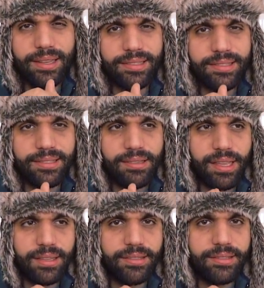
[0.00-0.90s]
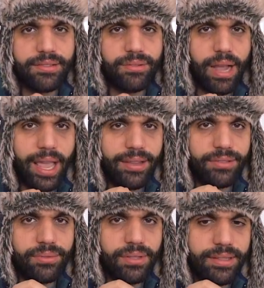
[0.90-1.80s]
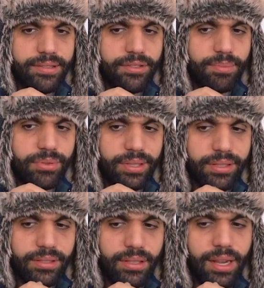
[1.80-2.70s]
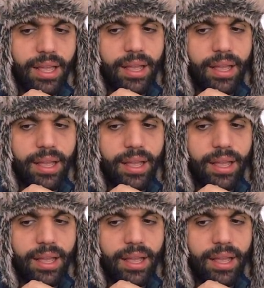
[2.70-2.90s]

like 6 to 8 releases per year.